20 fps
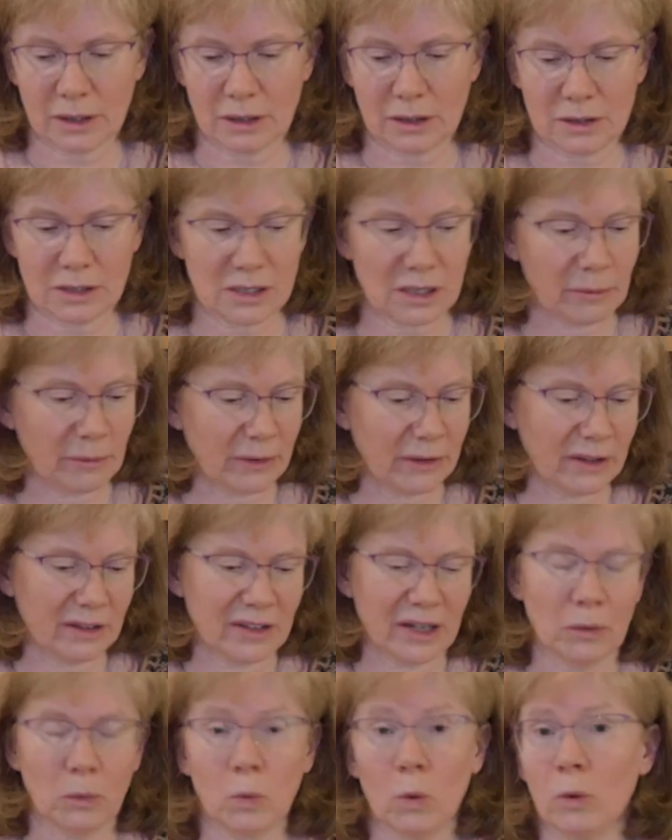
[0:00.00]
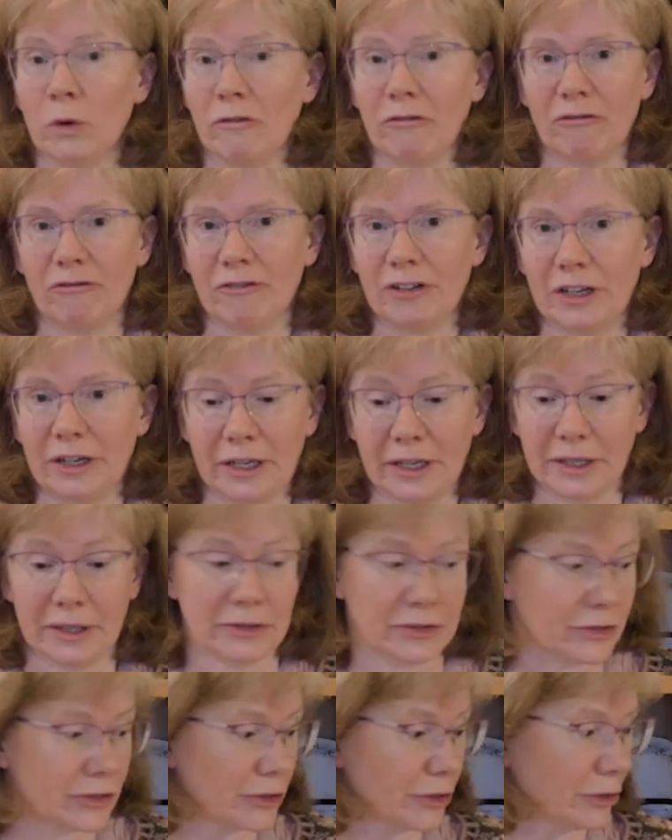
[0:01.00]
something that wouldn't fit
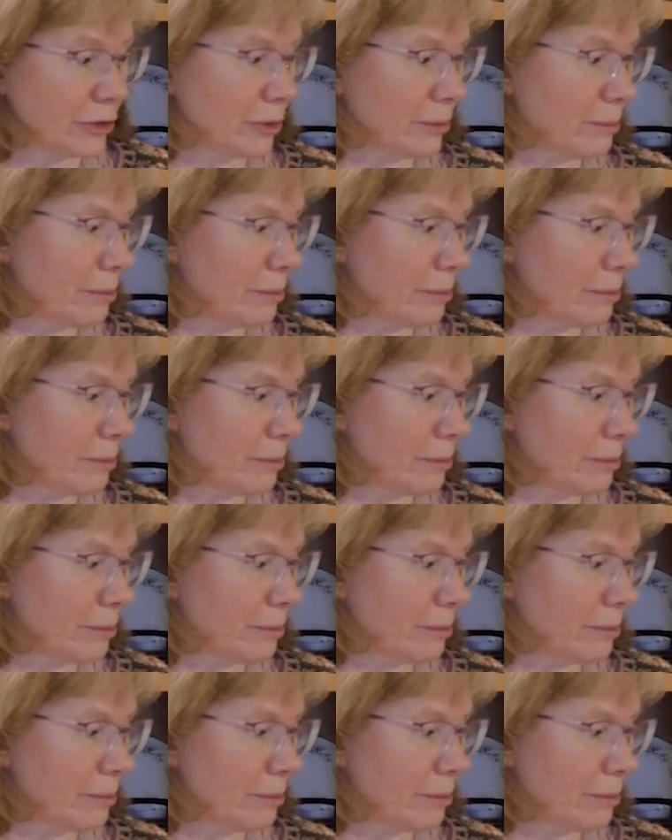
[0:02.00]
into